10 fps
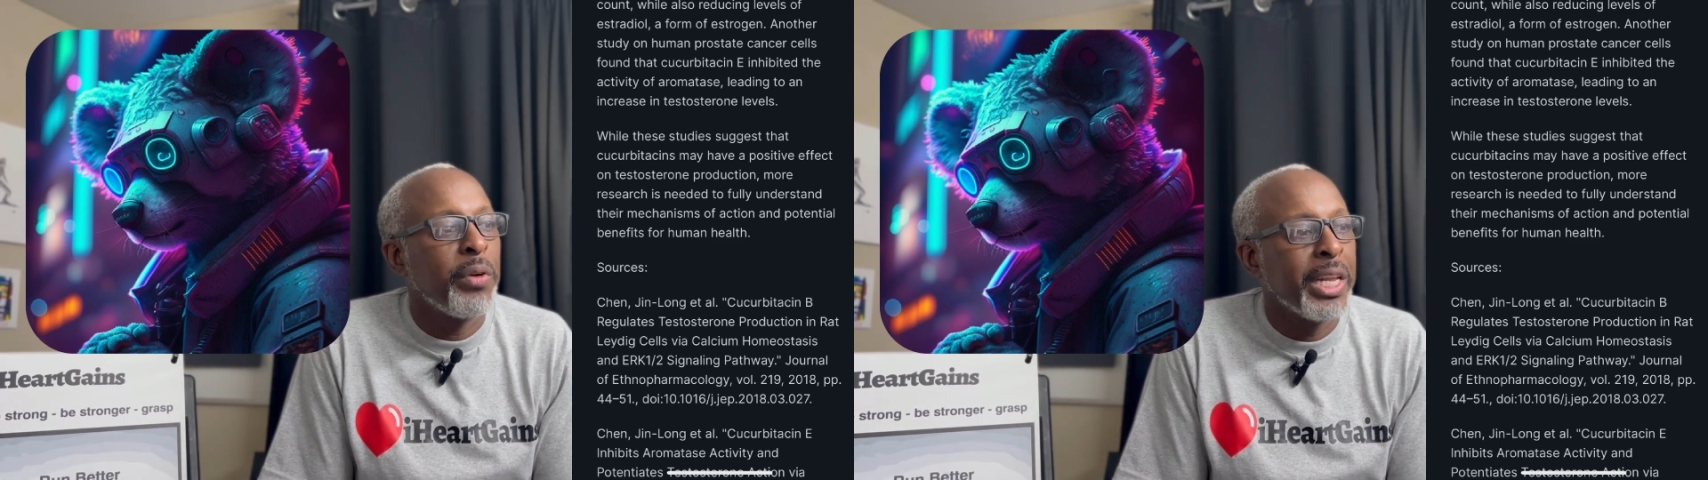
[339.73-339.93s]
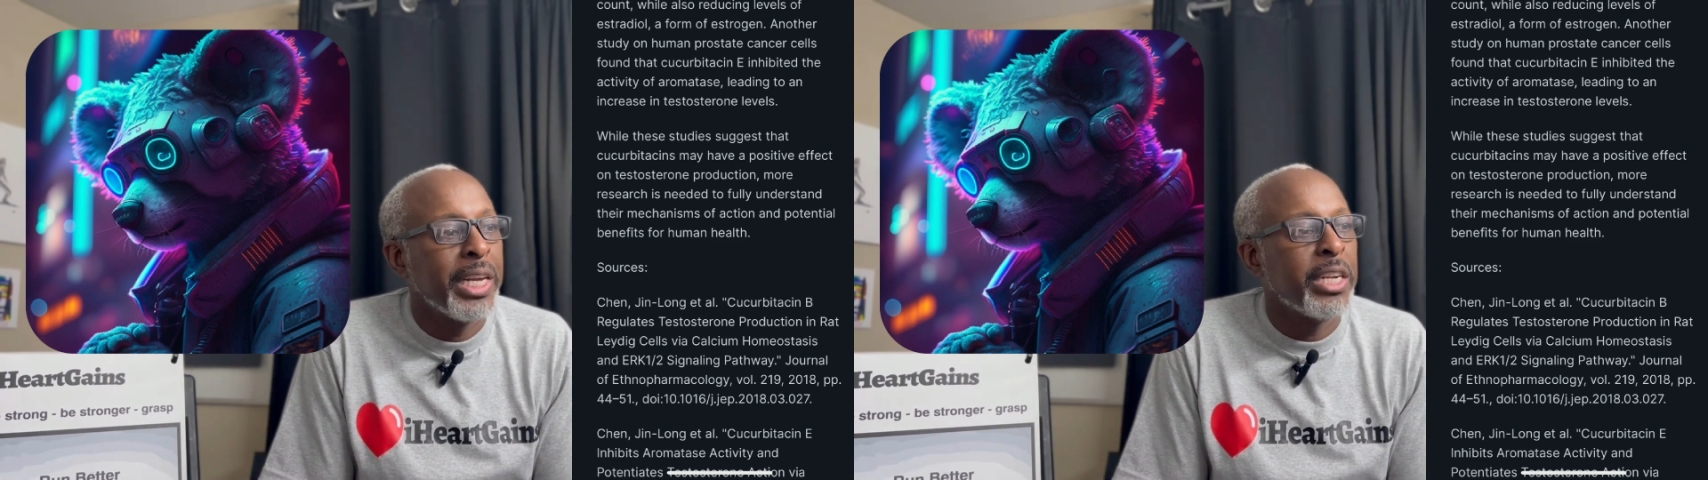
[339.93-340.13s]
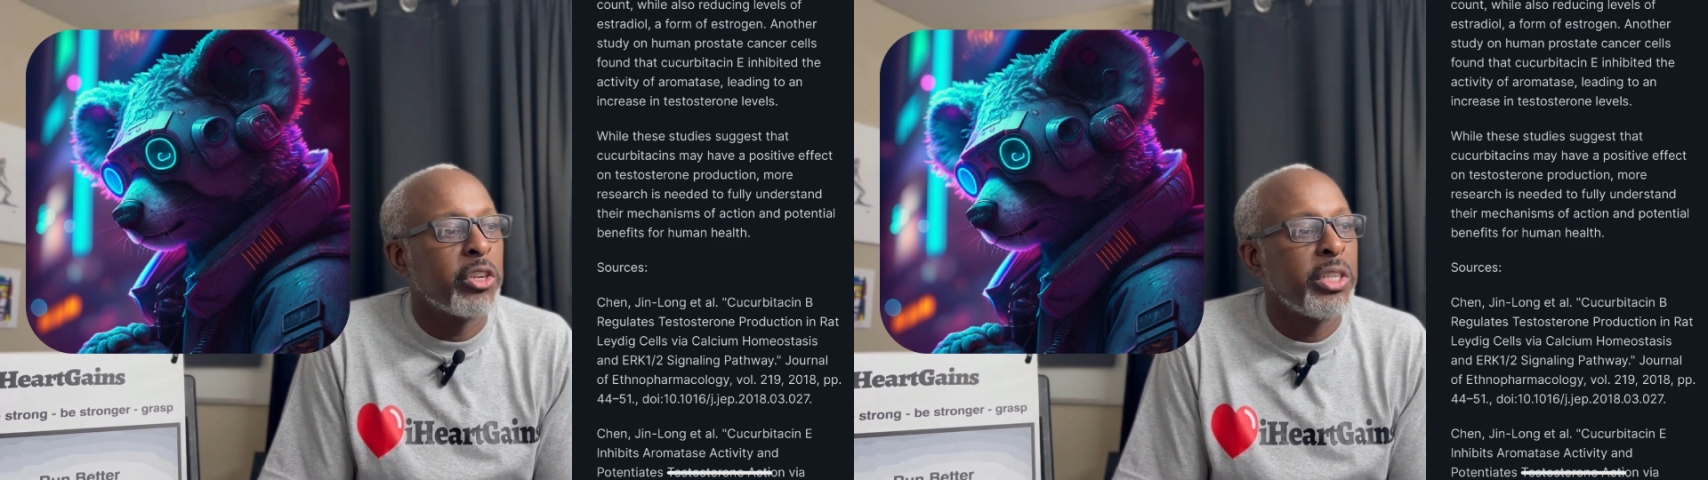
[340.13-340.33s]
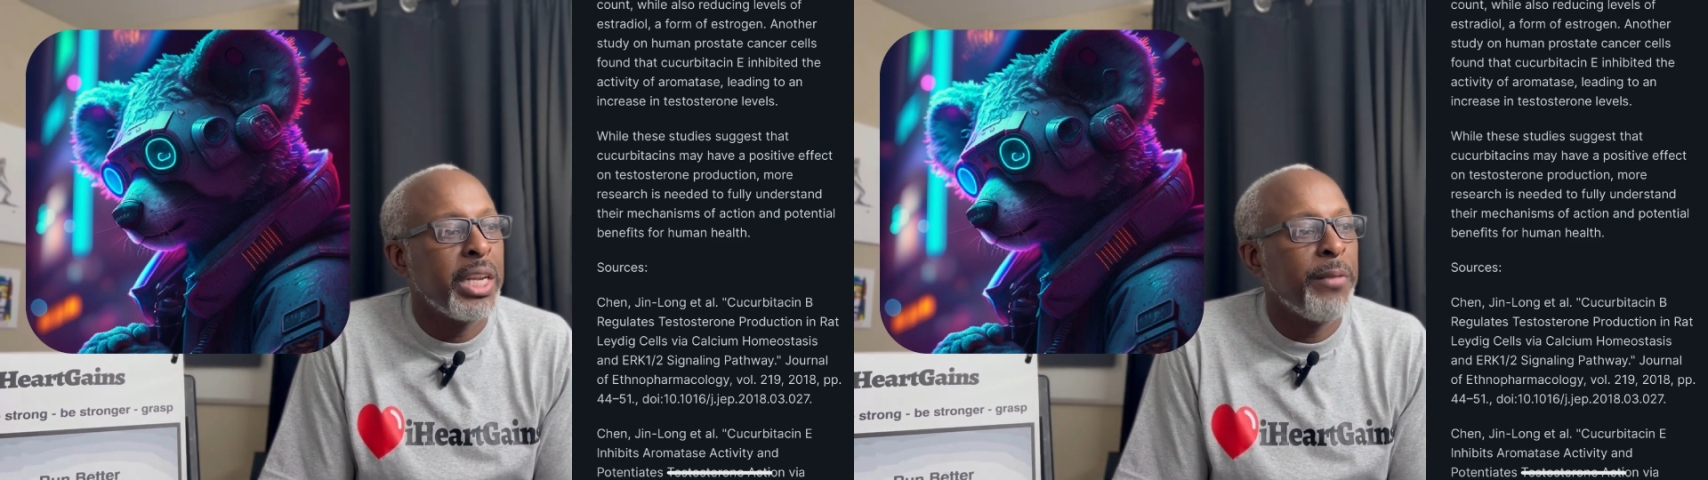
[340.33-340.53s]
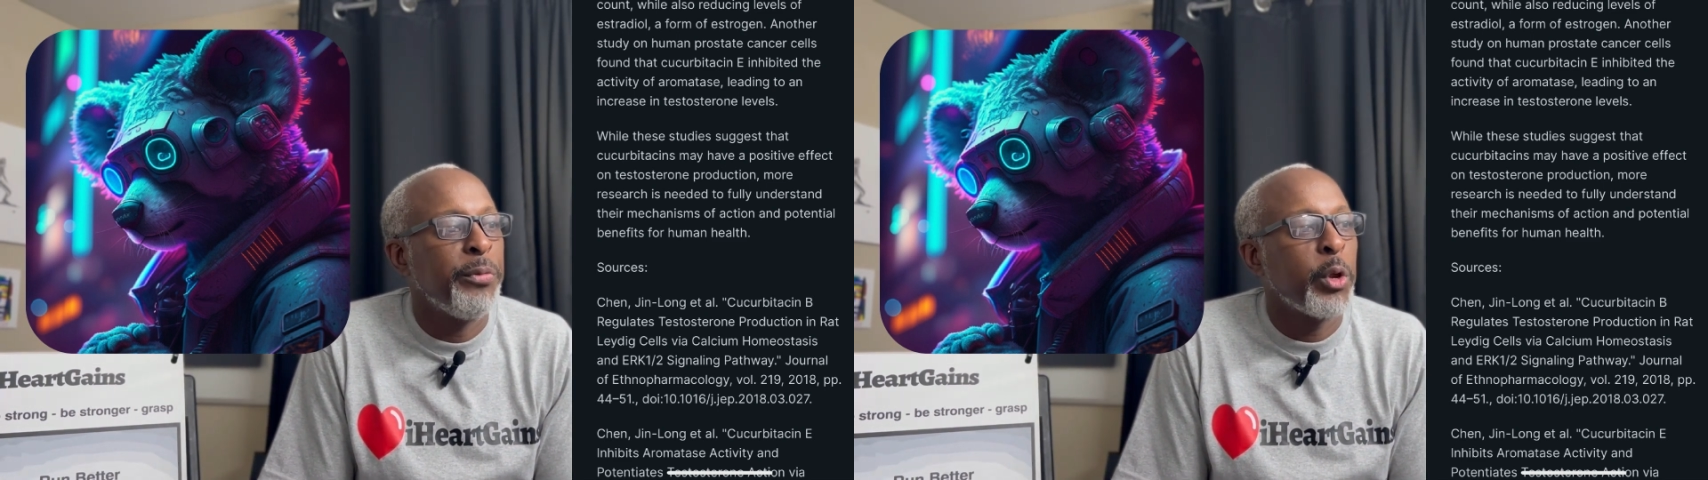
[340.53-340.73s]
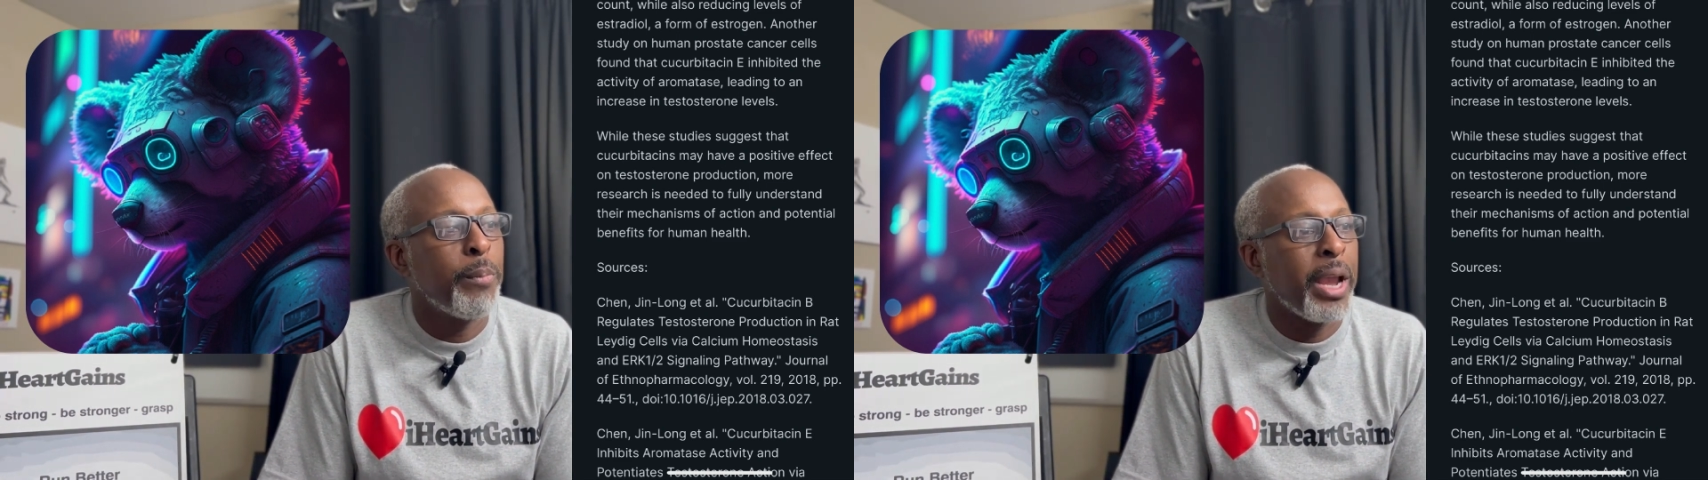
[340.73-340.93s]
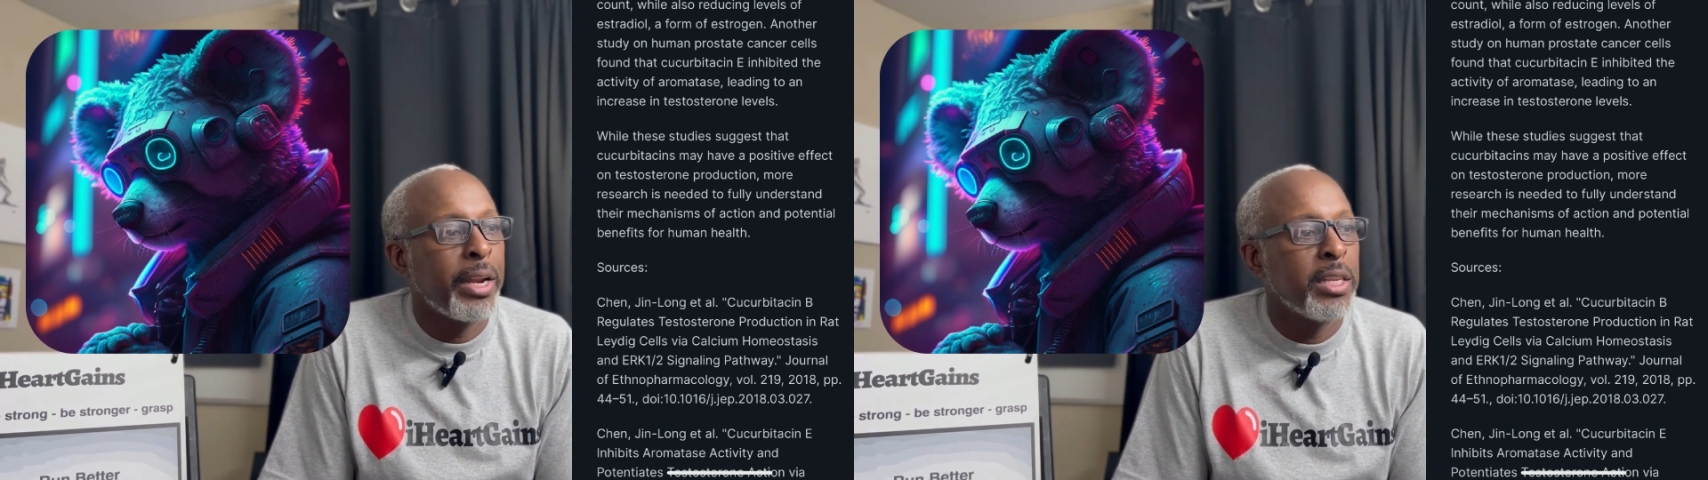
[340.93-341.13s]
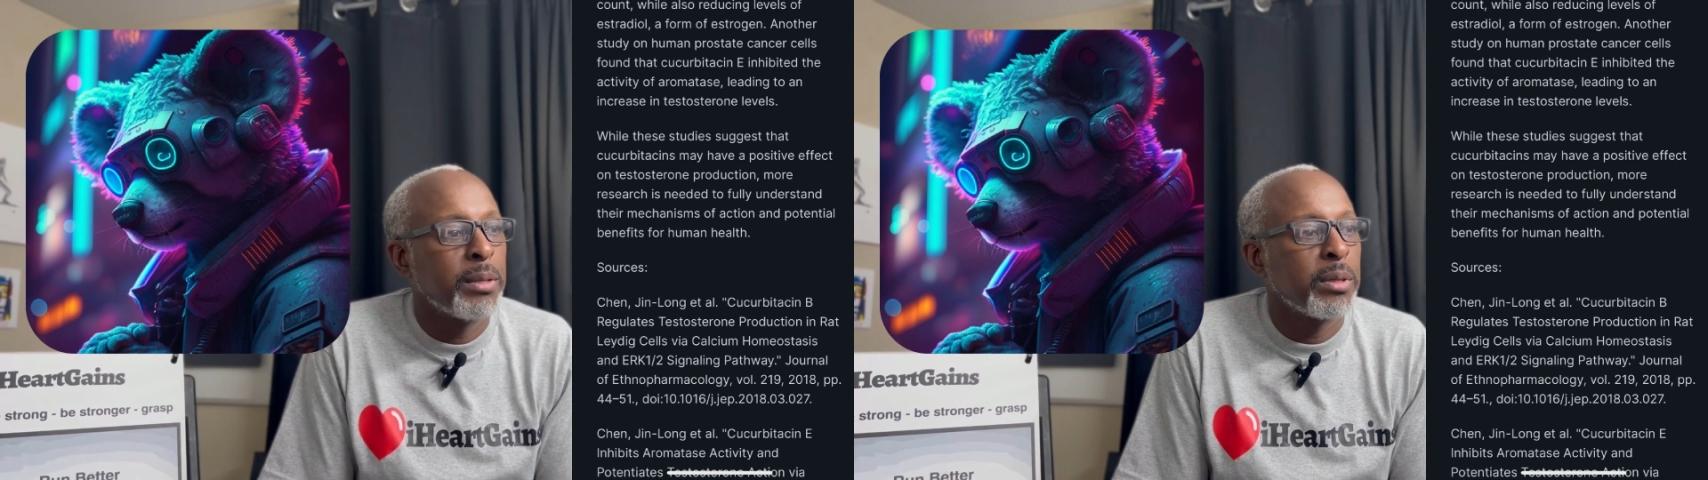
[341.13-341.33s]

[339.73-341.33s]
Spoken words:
fully understand their mechanisms